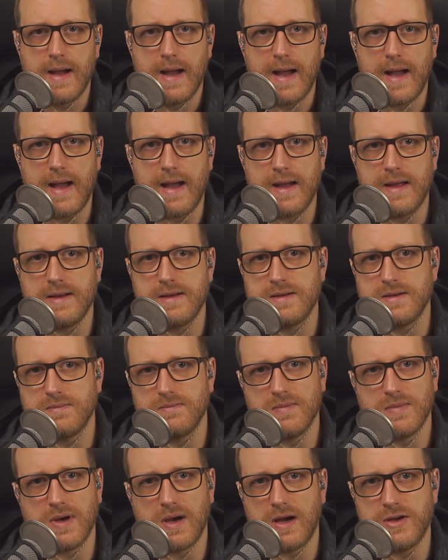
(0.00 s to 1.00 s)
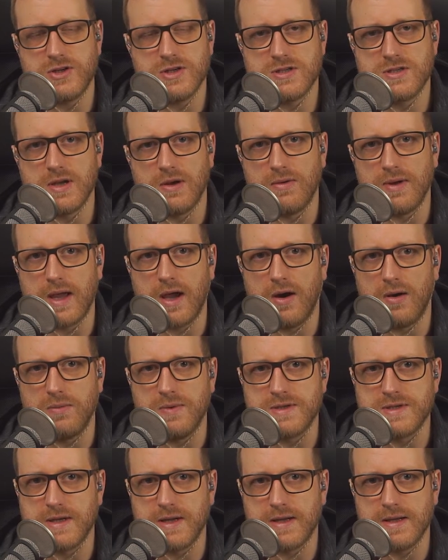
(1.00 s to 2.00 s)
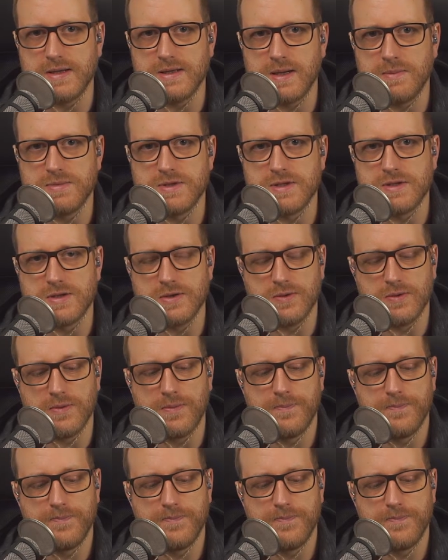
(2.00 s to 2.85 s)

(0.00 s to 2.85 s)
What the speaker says: And I just don't get on with silicone tips at all.